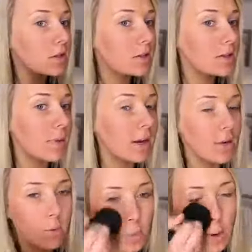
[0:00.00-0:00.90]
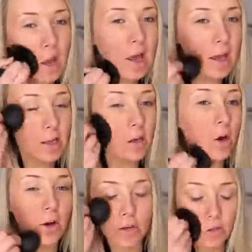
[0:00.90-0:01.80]
Doesn't matter where it
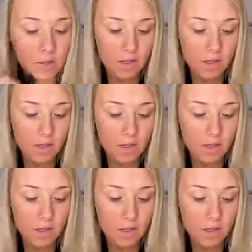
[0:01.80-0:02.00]
goes,